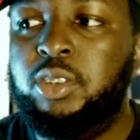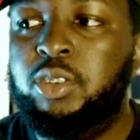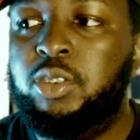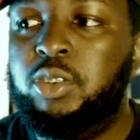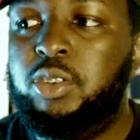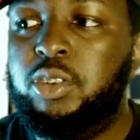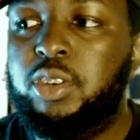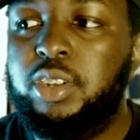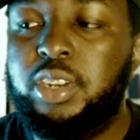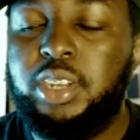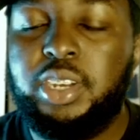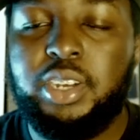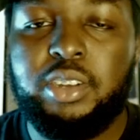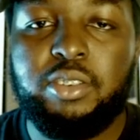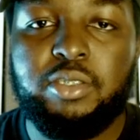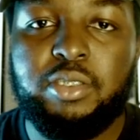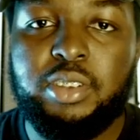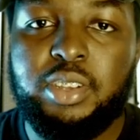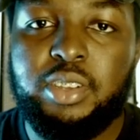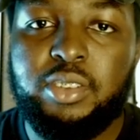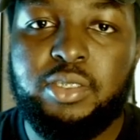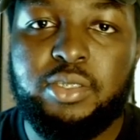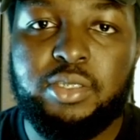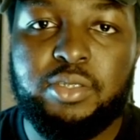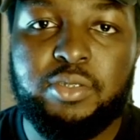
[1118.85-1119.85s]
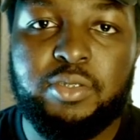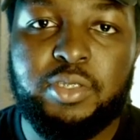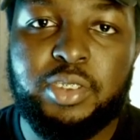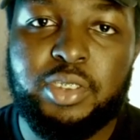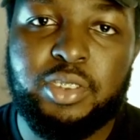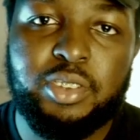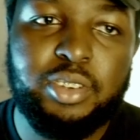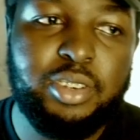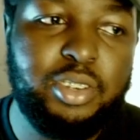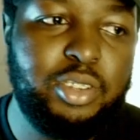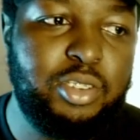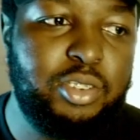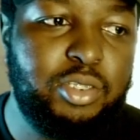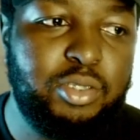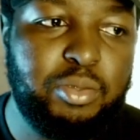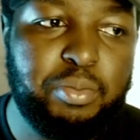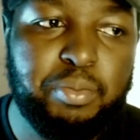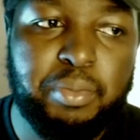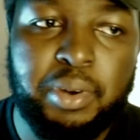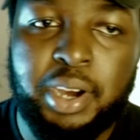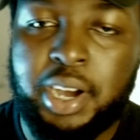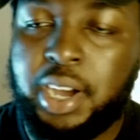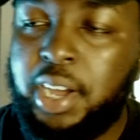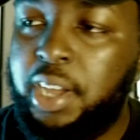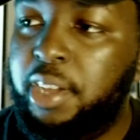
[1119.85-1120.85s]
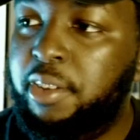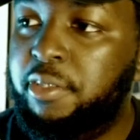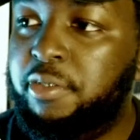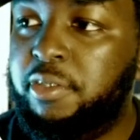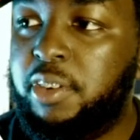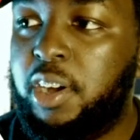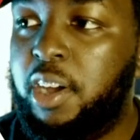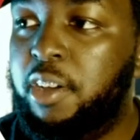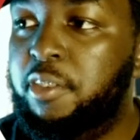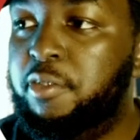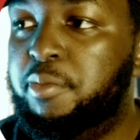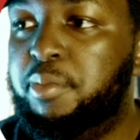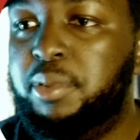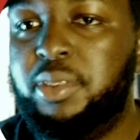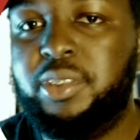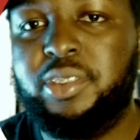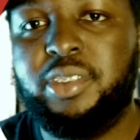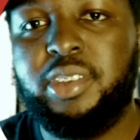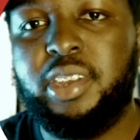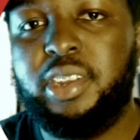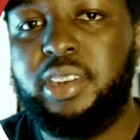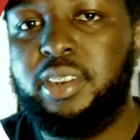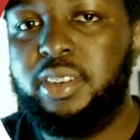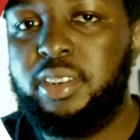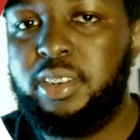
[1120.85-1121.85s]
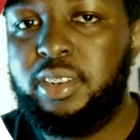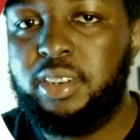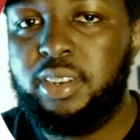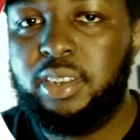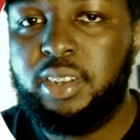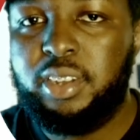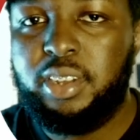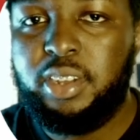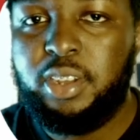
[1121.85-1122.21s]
you could increase visitors by 5%.